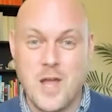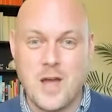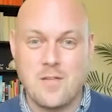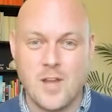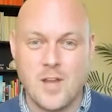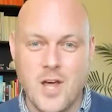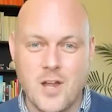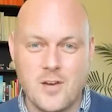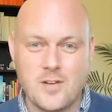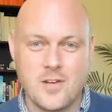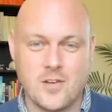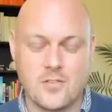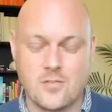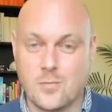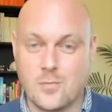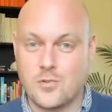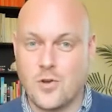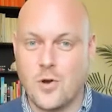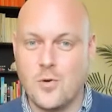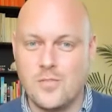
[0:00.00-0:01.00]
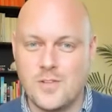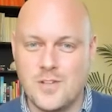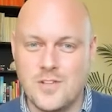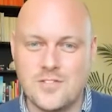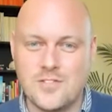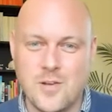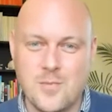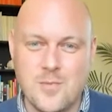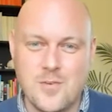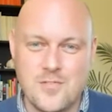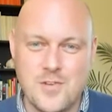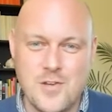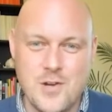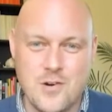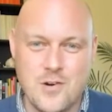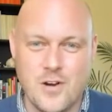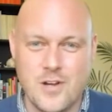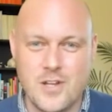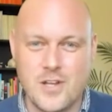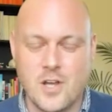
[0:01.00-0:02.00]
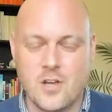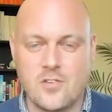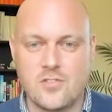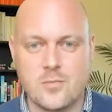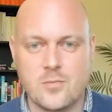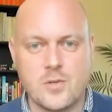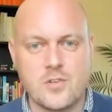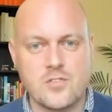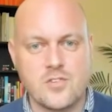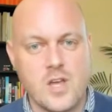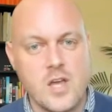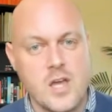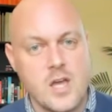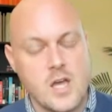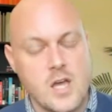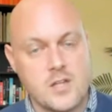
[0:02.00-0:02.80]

We have a lot of customers. Hopefully some of you are already customers,